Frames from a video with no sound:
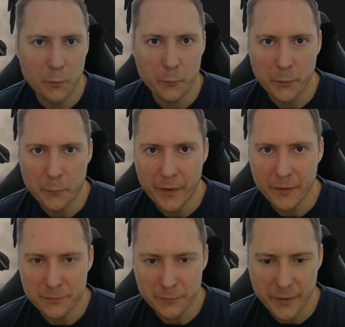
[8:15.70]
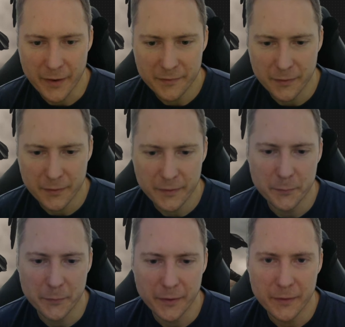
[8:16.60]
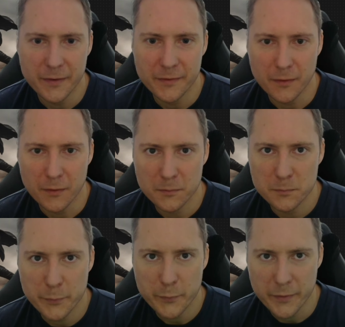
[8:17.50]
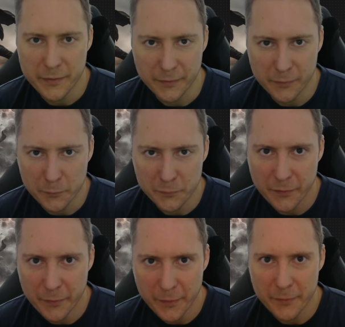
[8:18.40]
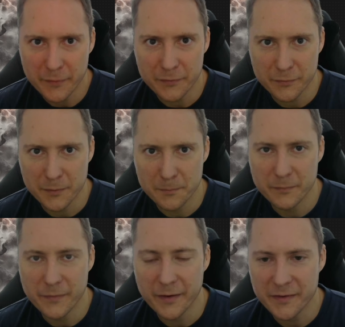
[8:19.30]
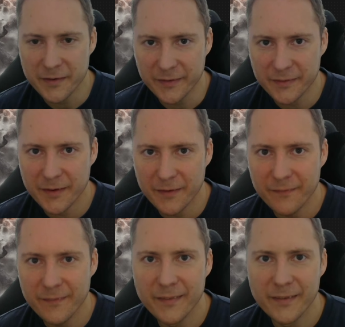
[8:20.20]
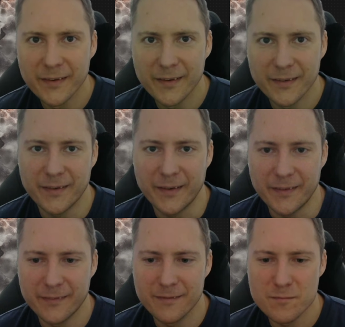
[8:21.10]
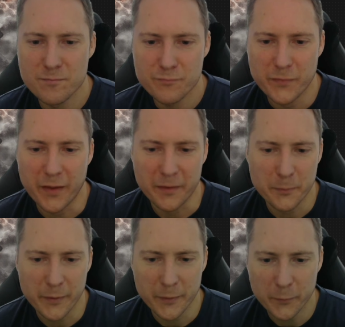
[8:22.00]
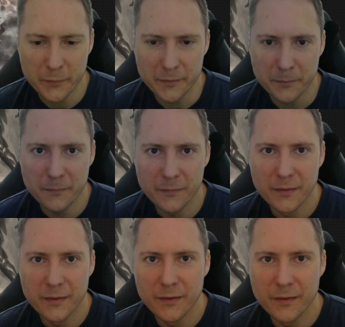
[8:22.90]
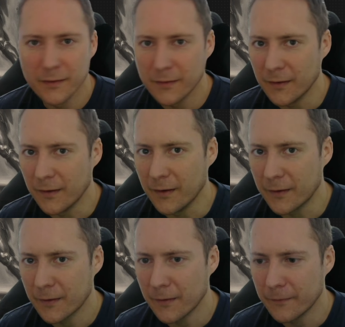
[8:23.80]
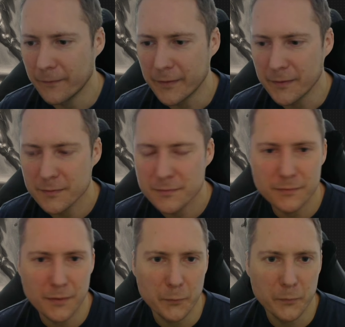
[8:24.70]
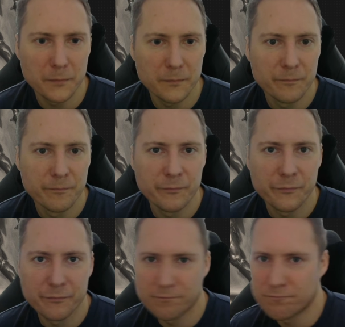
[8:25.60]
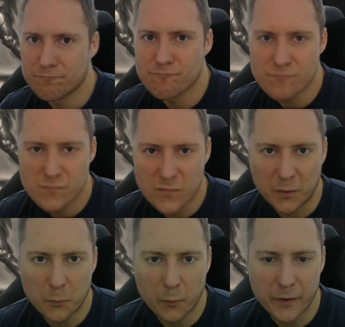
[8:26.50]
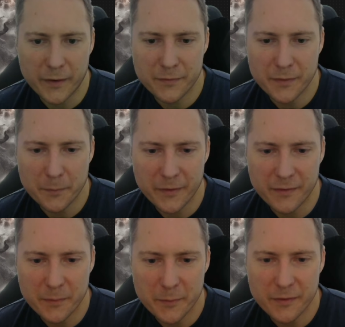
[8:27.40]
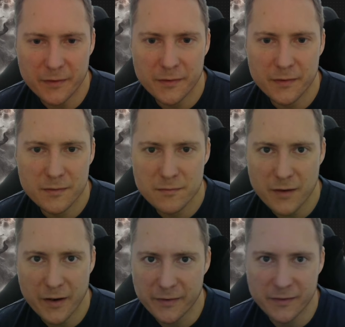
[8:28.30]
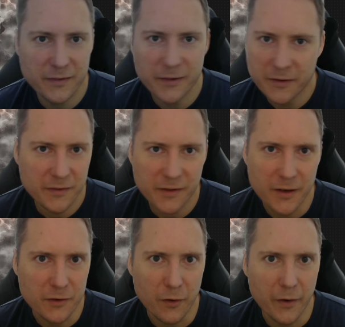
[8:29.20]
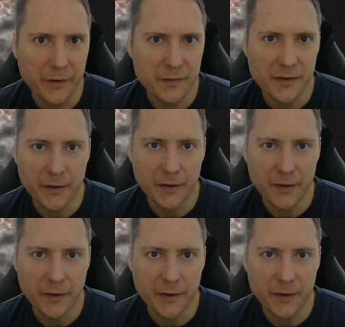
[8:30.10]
what were we waiting for? Yeah, so here we go. Here's our pretty cool photos from SDXL. Like, that's pretty awesome. I can't really fault the quality of some of these images, and you can just keep trying until